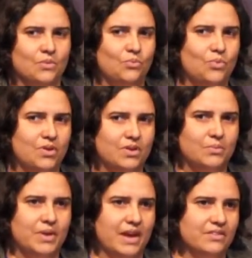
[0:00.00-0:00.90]
what
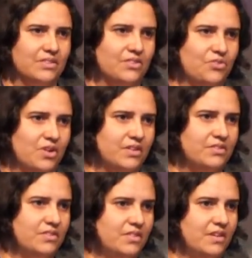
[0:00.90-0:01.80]
are we actually trying
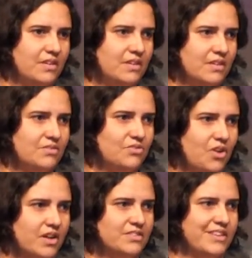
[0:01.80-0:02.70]

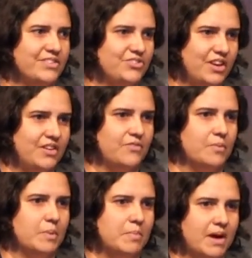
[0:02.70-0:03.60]
to achieve
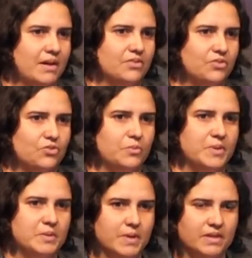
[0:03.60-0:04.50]
from a biological
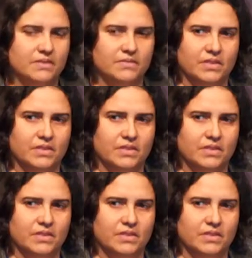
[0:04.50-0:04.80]
perspective.